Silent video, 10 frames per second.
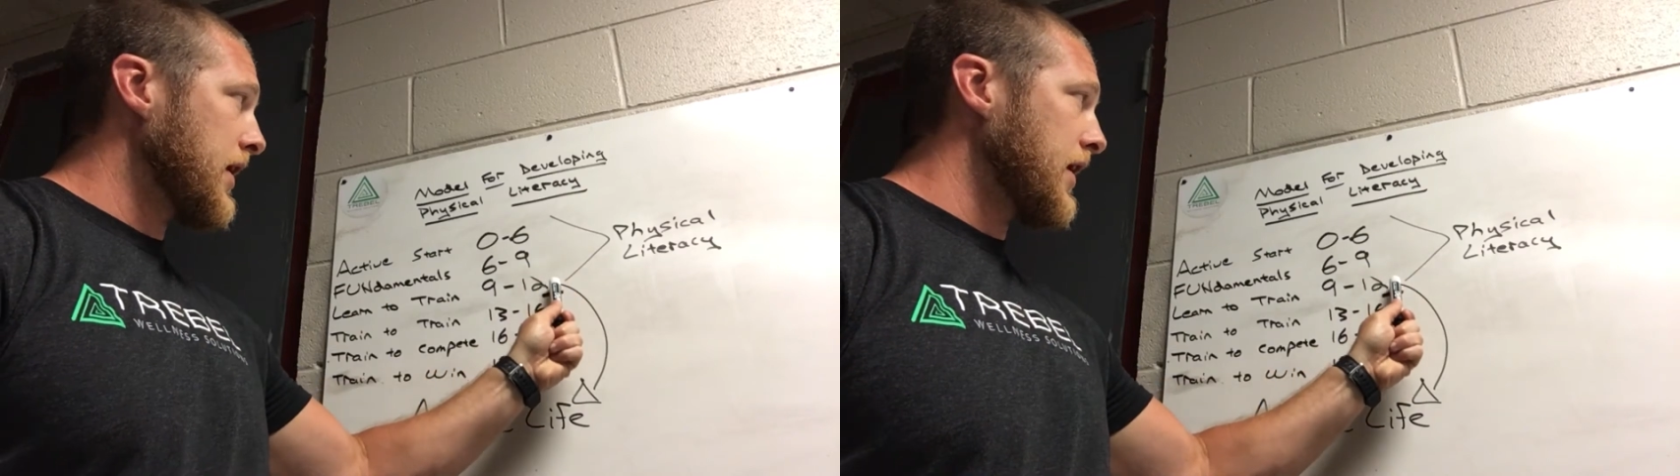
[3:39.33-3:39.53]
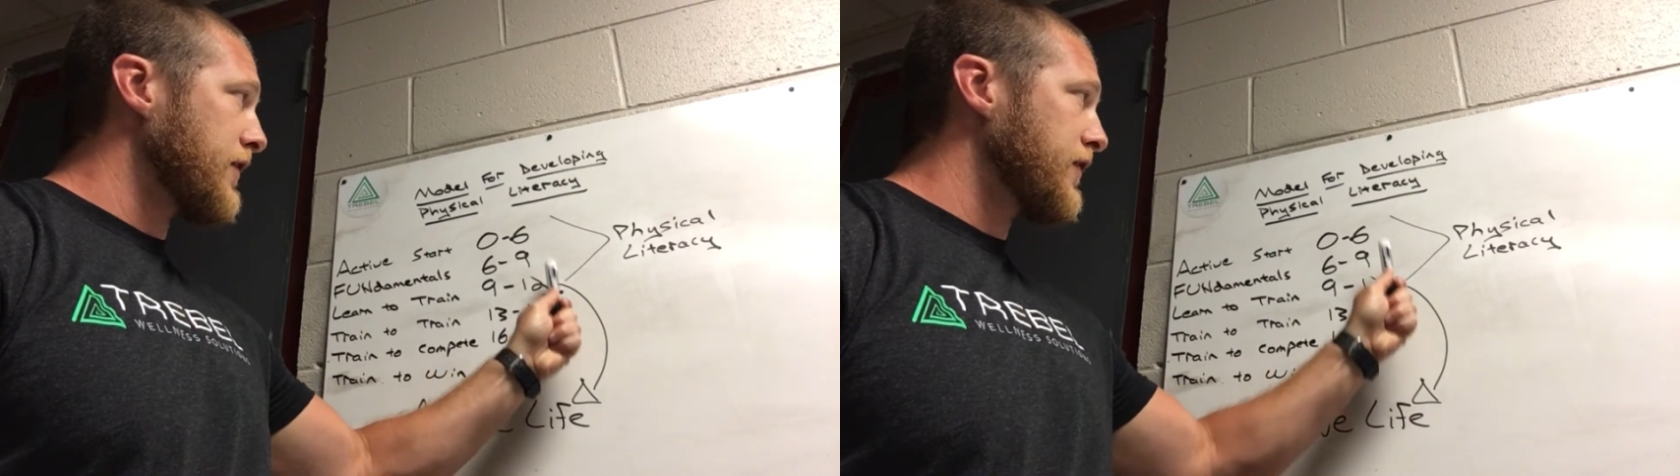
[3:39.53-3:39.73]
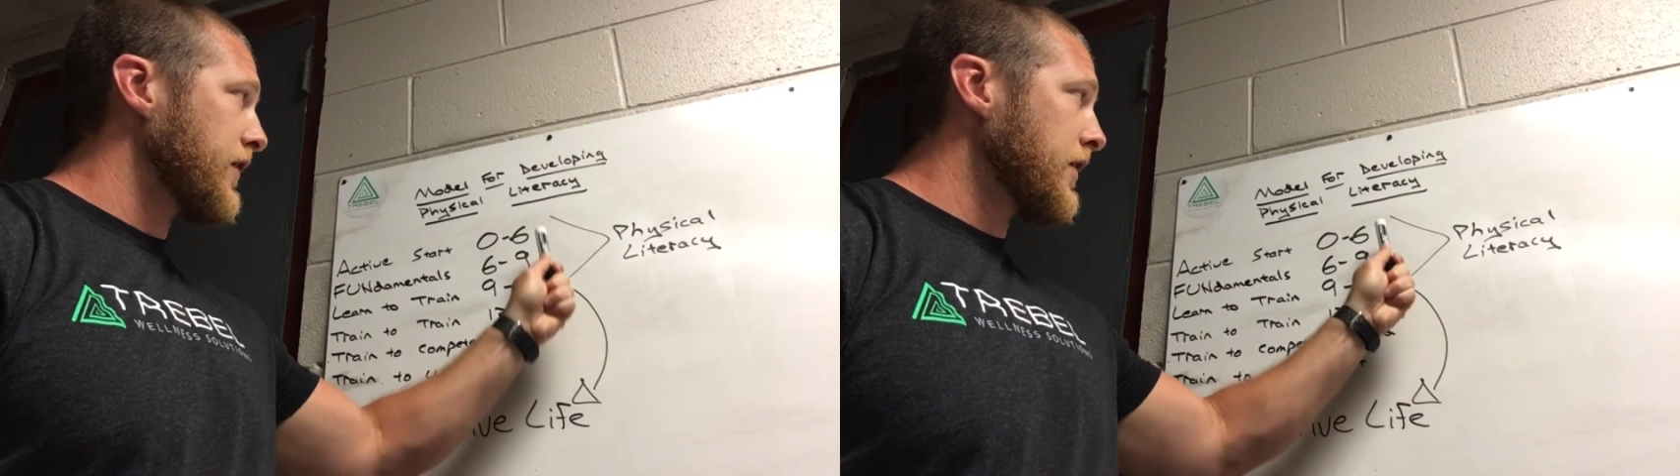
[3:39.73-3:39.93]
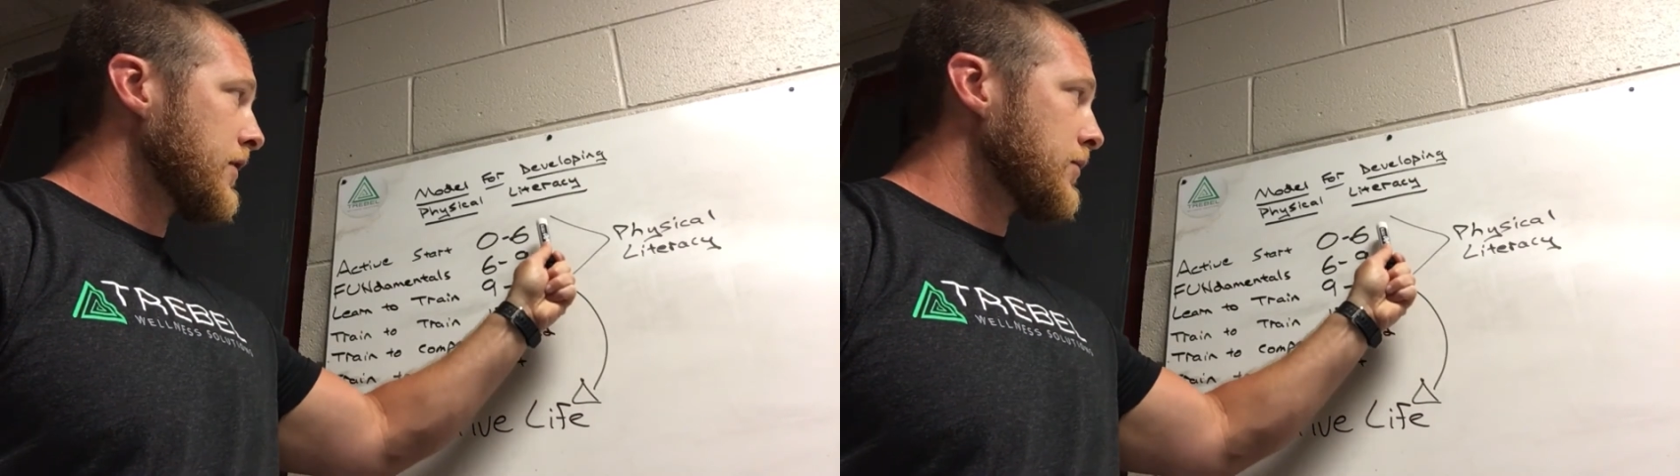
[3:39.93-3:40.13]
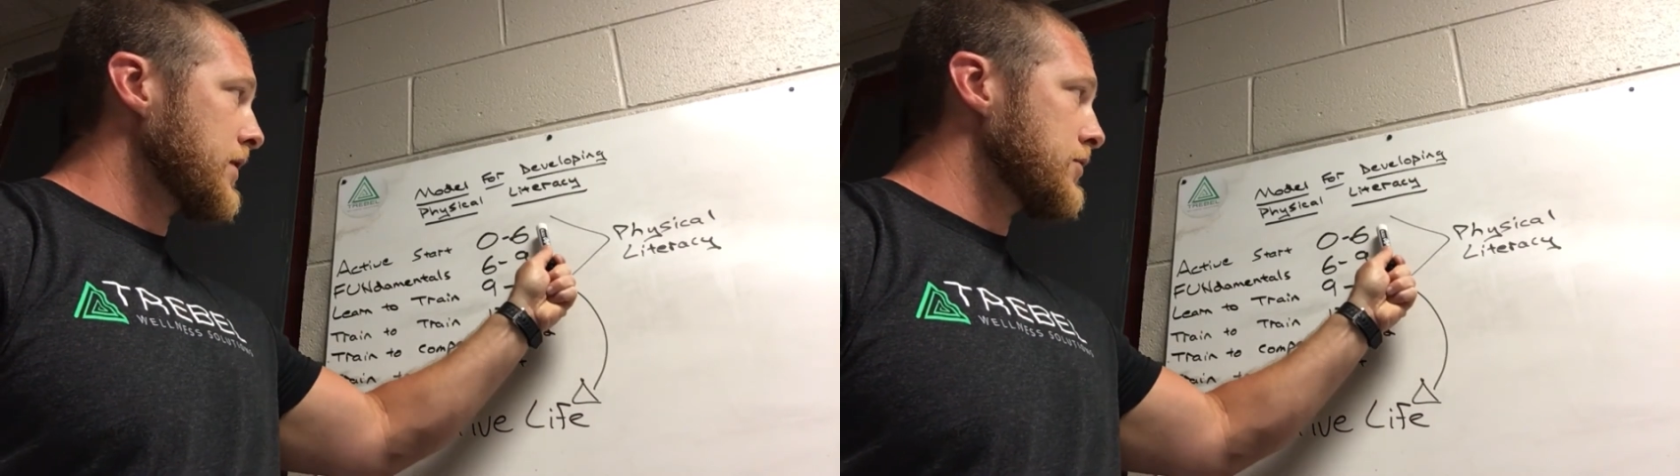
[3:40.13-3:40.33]
If
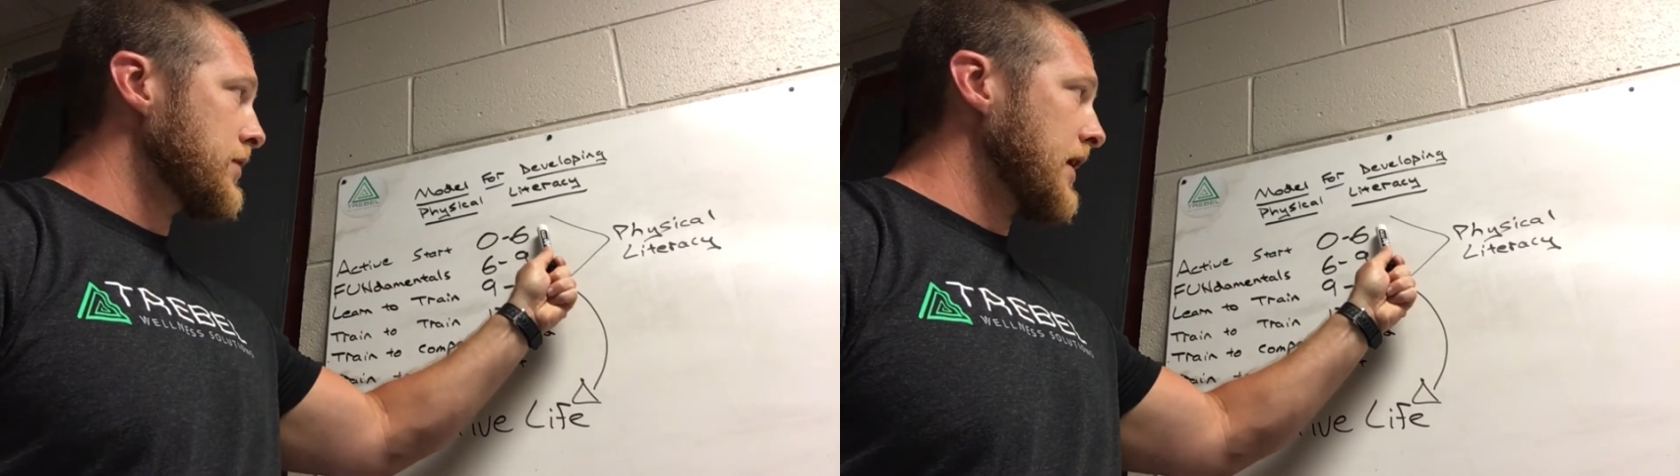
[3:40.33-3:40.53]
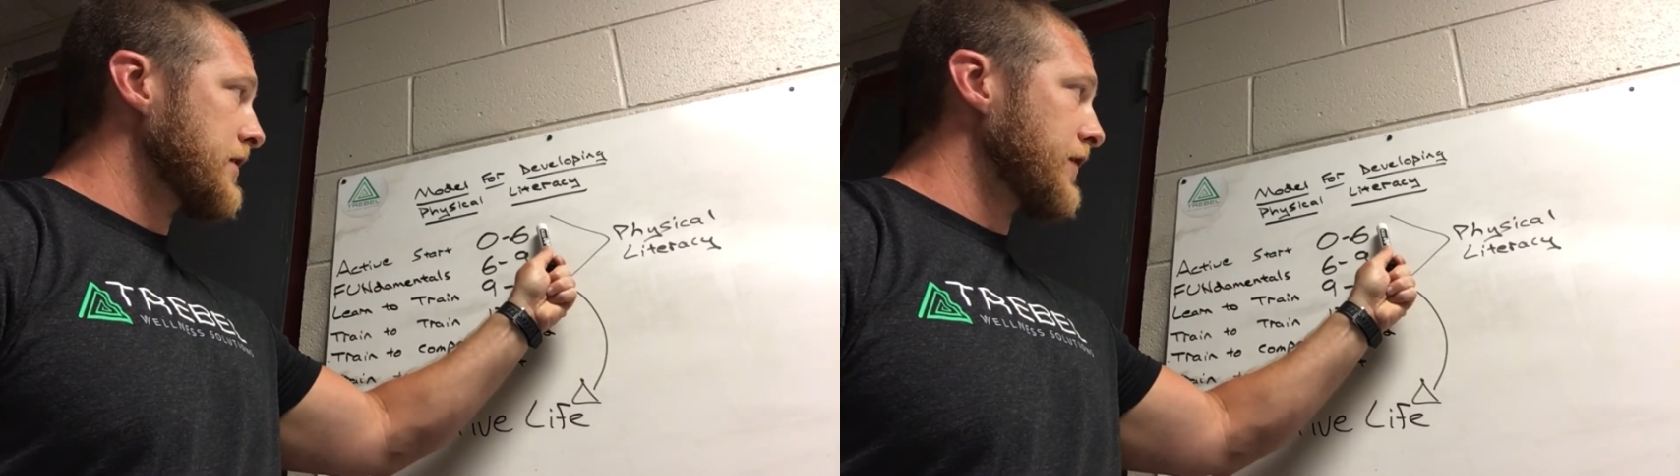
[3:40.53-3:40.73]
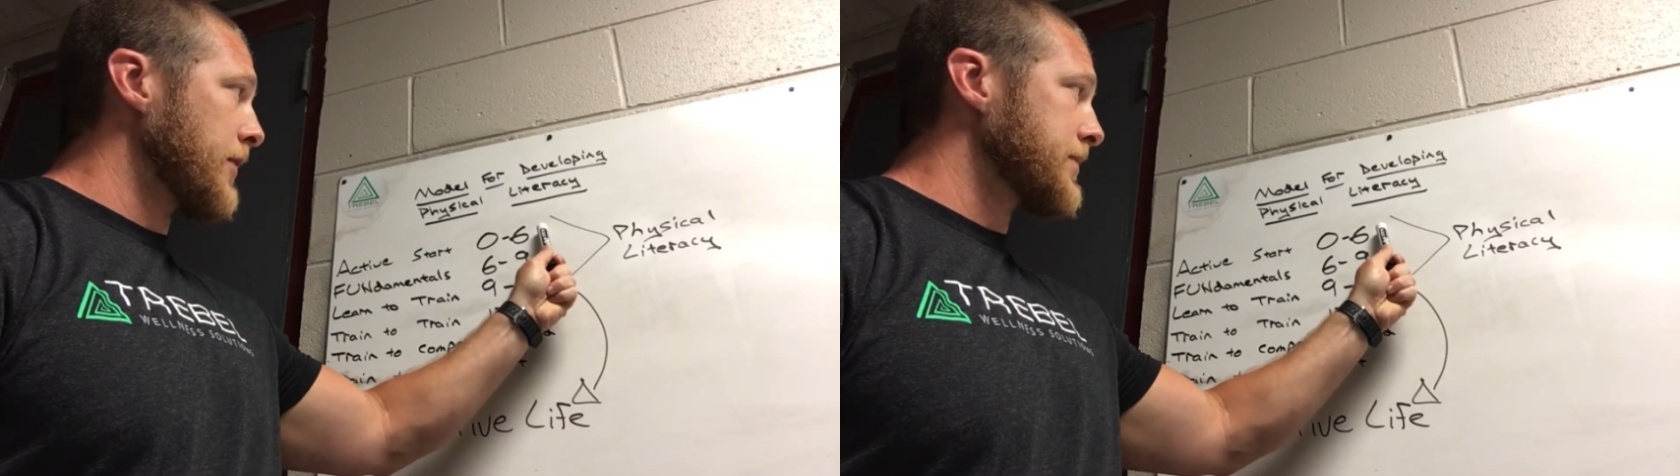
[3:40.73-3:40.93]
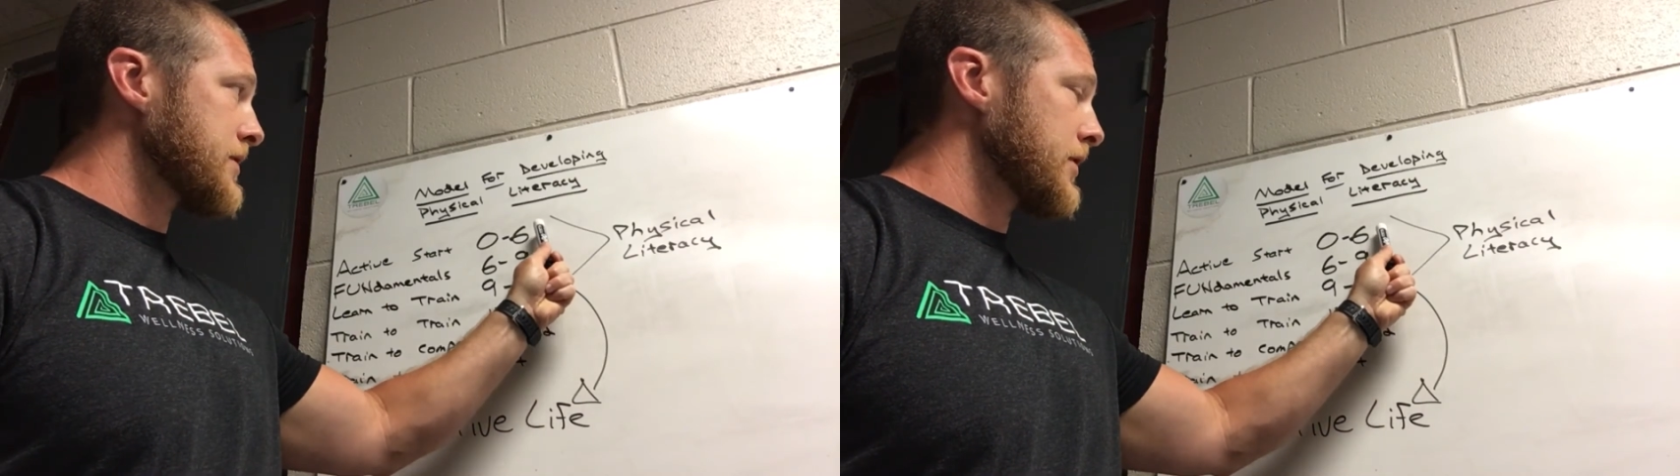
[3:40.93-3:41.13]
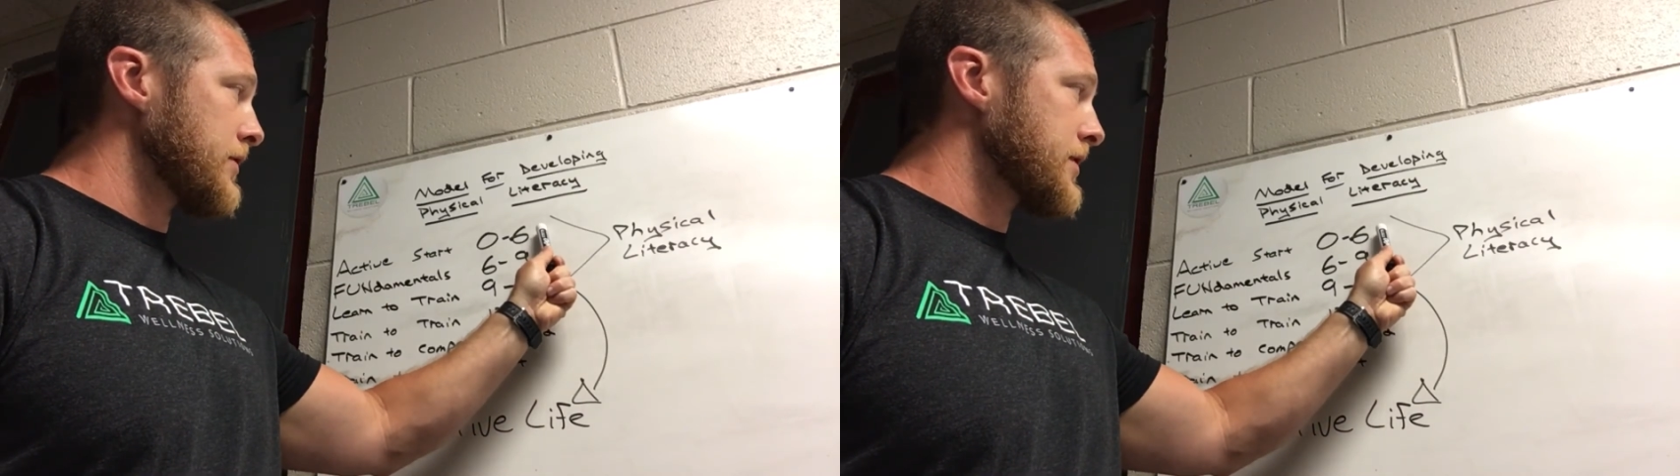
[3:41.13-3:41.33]
we do not develop the
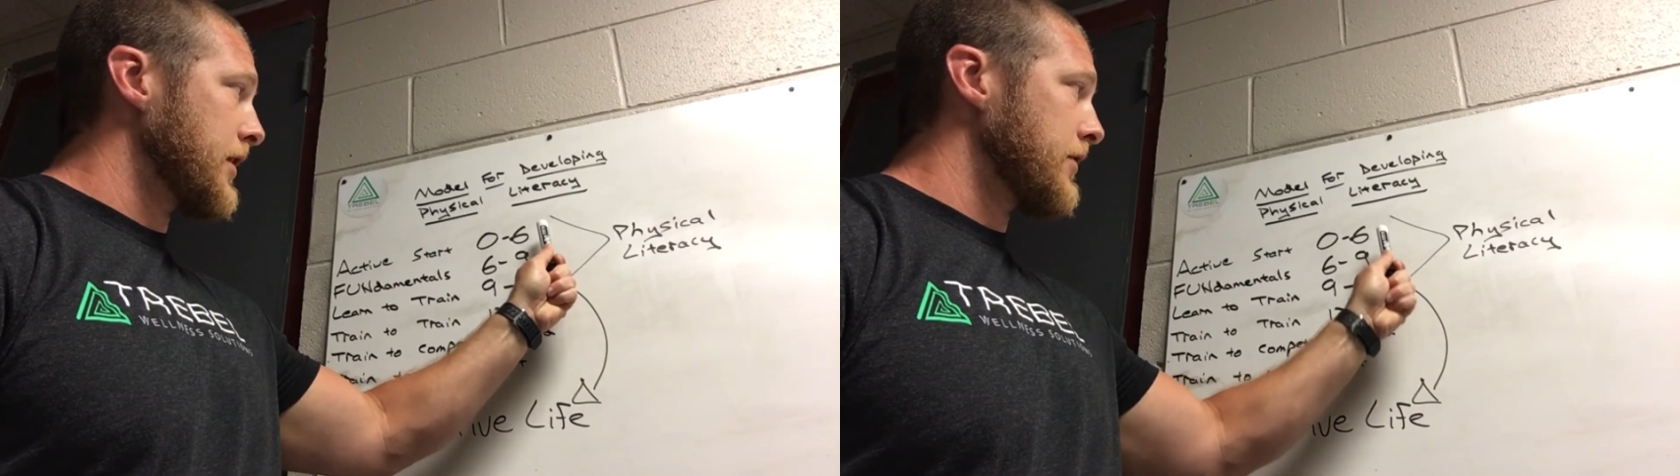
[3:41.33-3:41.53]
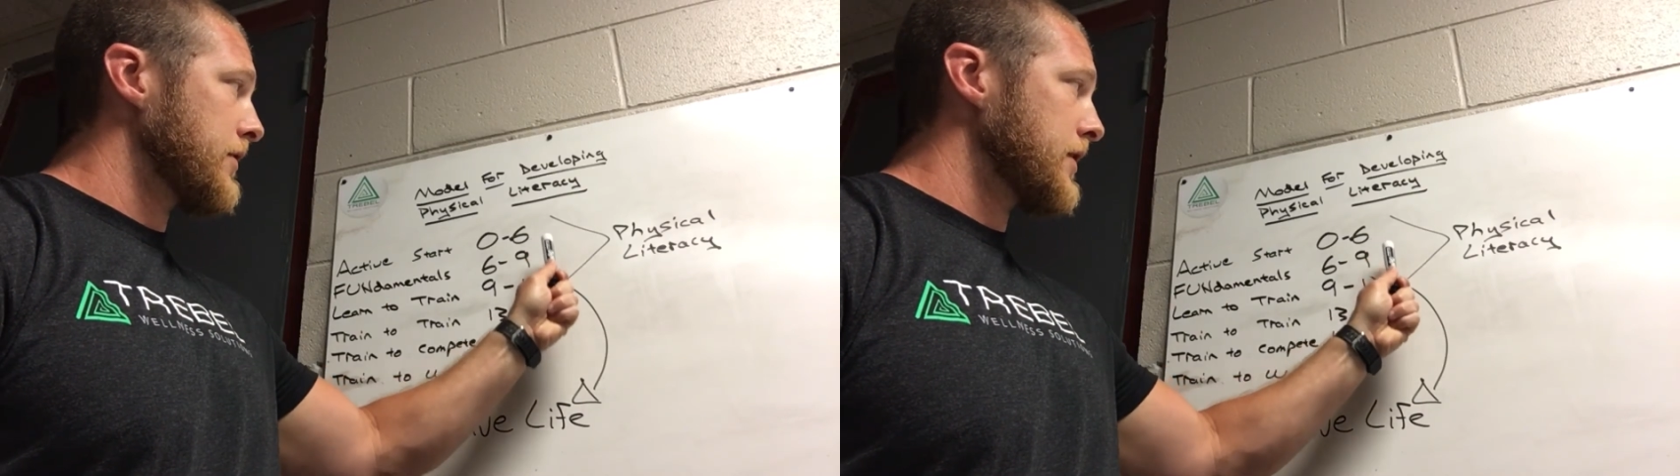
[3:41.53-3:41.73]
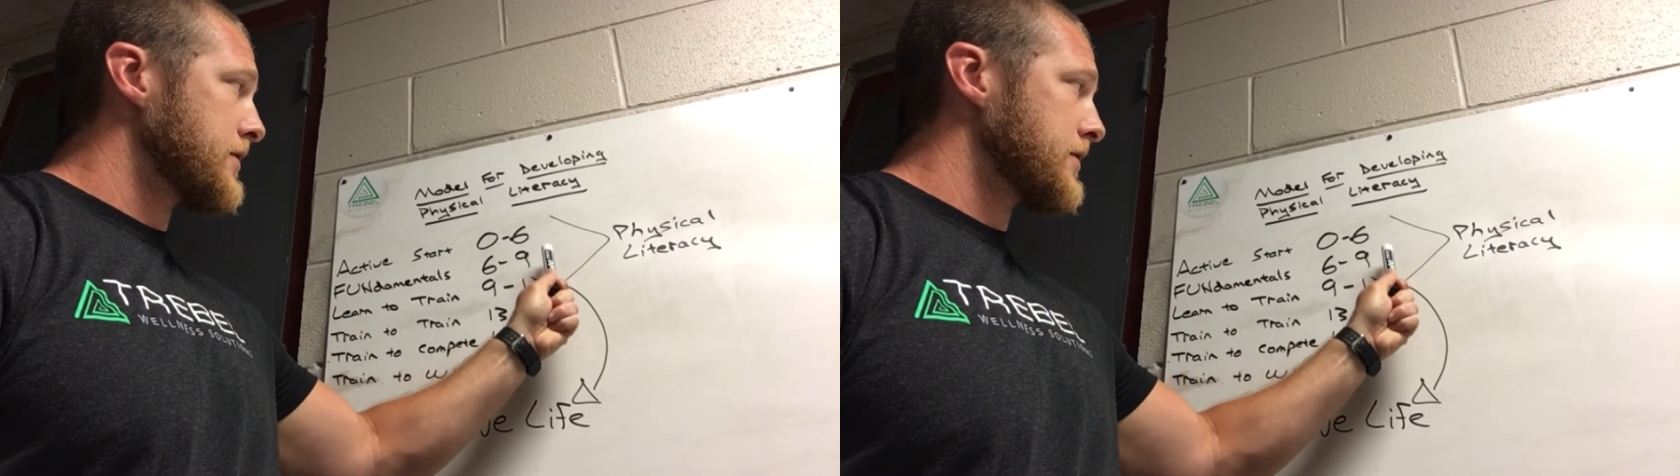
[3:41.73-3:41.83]
skills here,